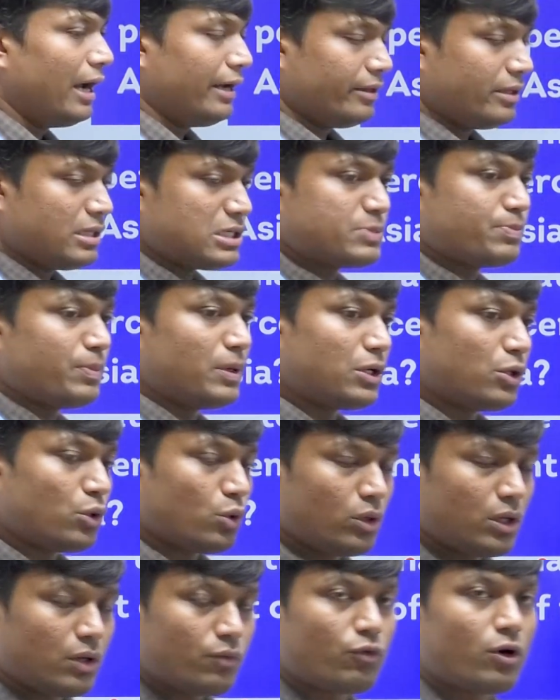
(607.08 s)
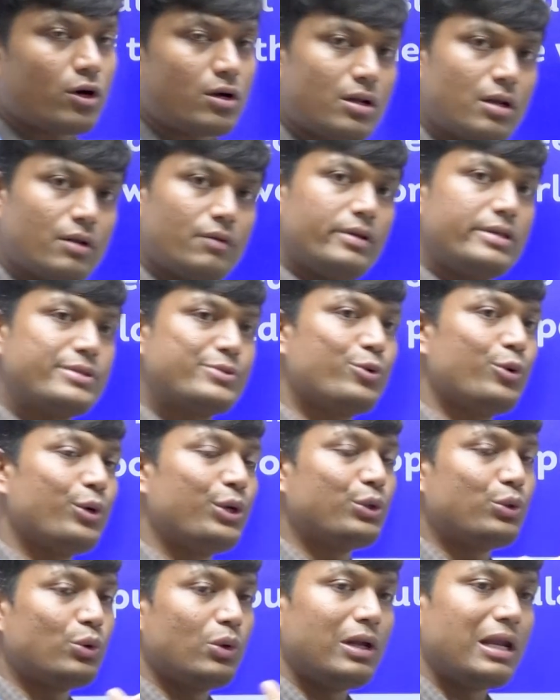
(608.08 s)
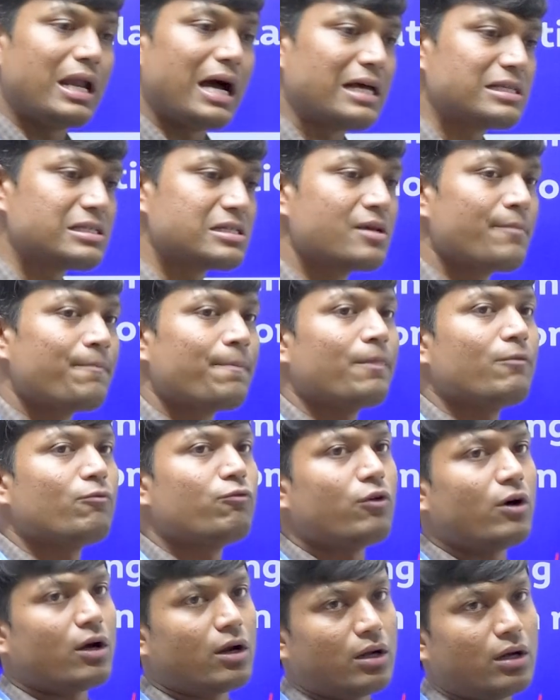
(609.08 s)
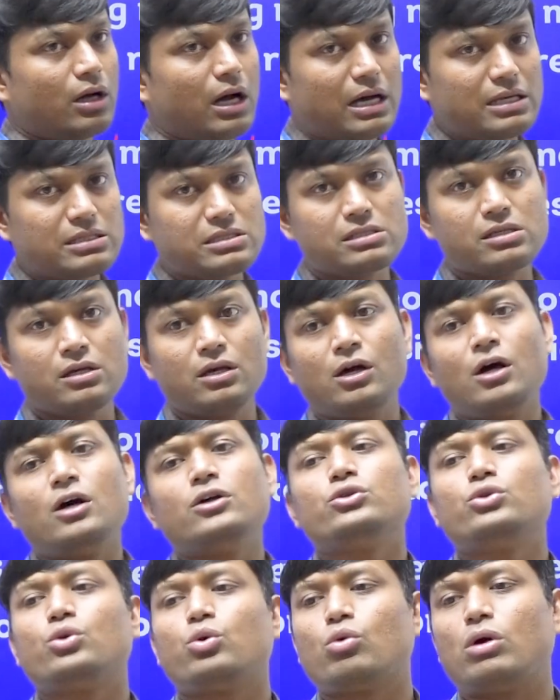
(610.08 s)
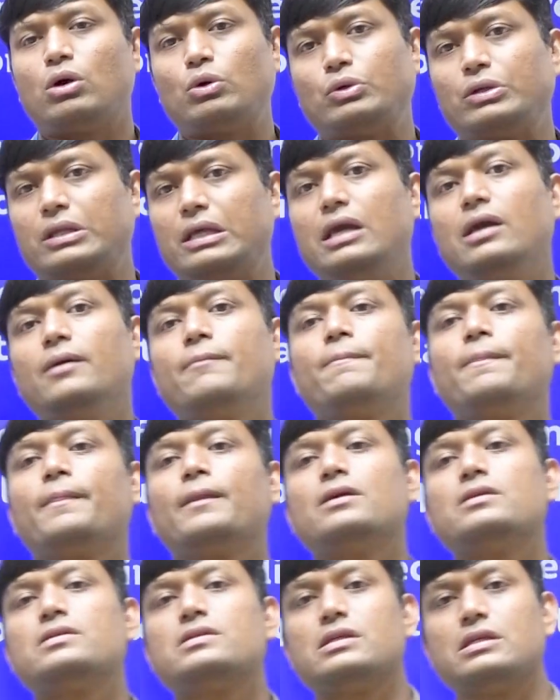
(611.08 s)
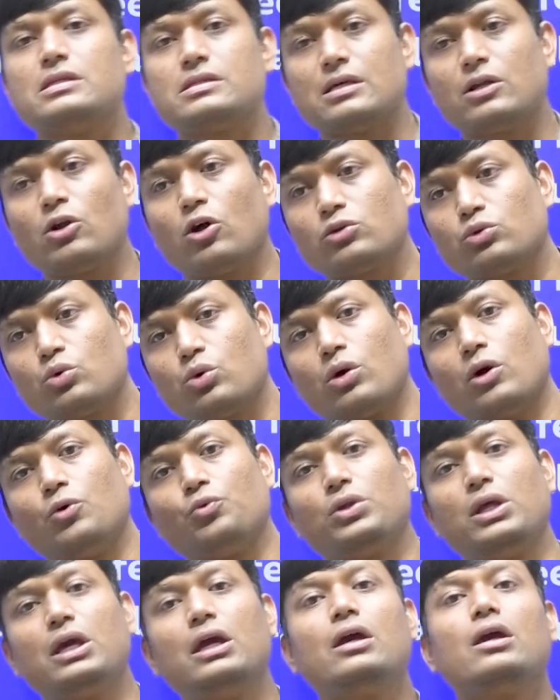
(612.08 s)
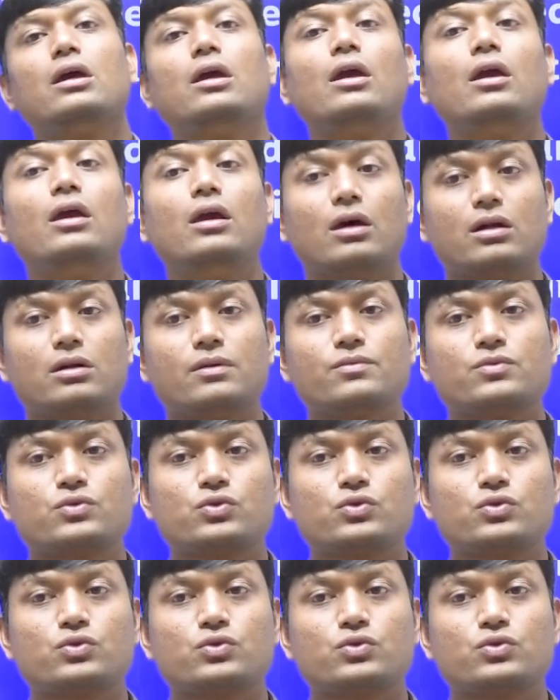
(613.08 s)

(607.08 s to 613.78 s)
and this particular water is going to last for us throughout the season or throughout the year.